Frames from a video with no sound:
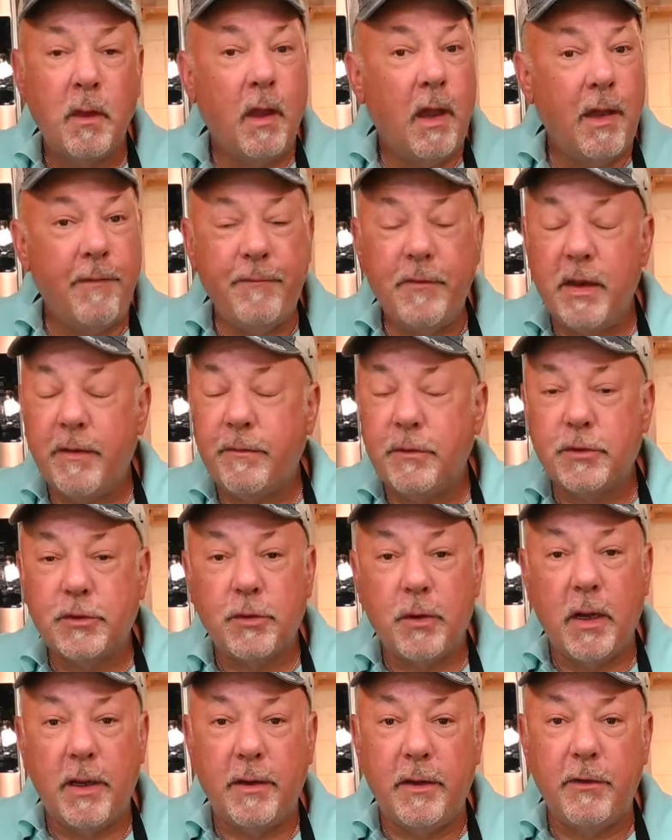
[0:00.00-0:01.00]
I've never
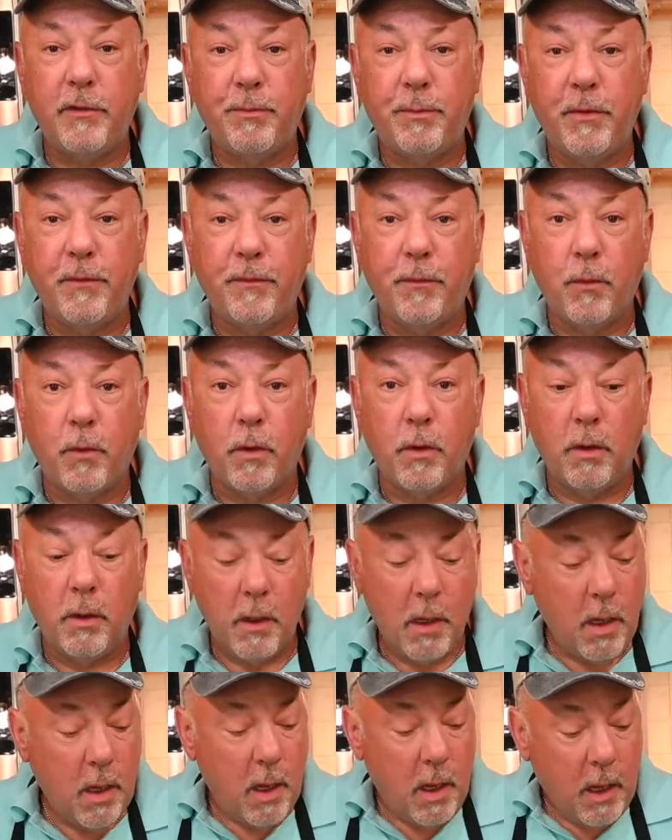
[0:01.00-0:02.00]
tried this before.
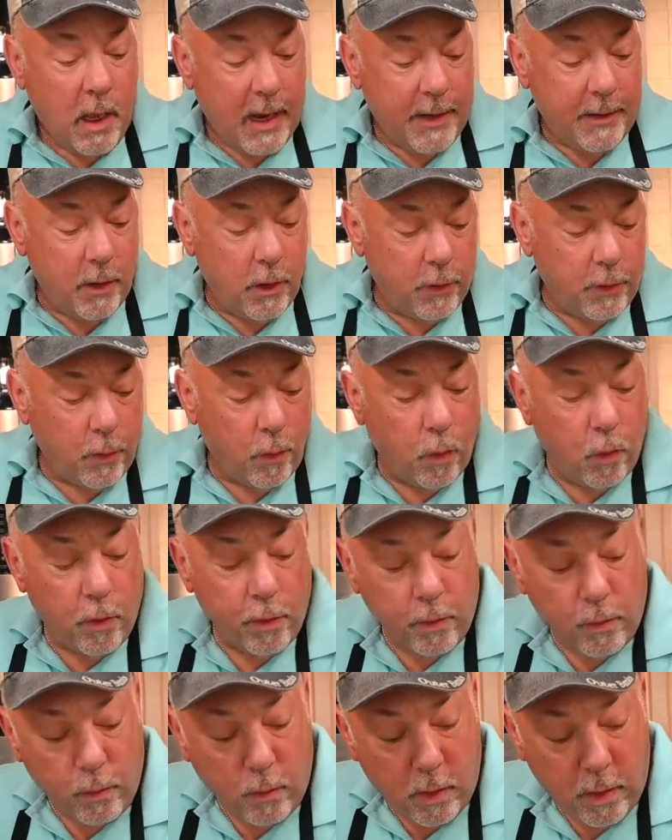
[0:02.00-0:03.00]
I know the
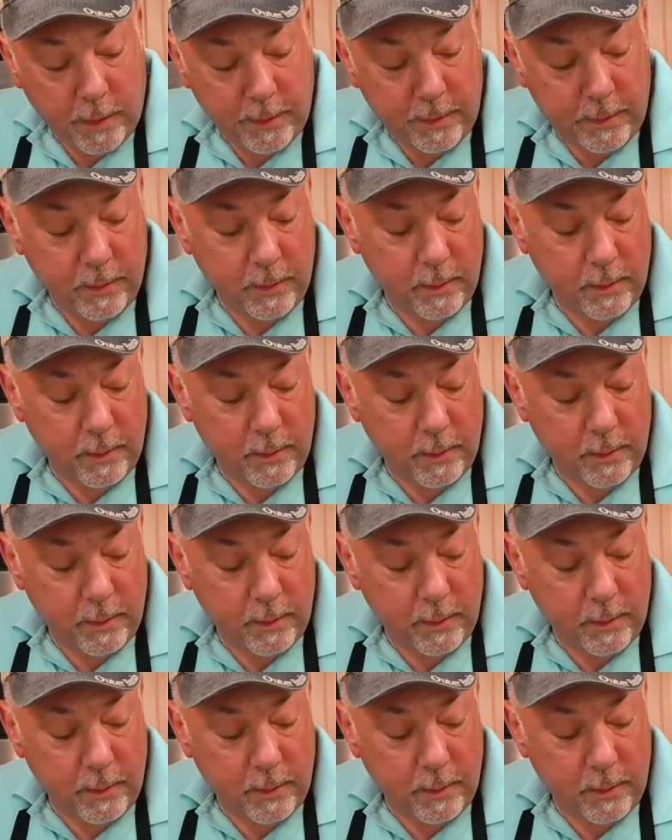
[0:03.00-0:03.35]
water one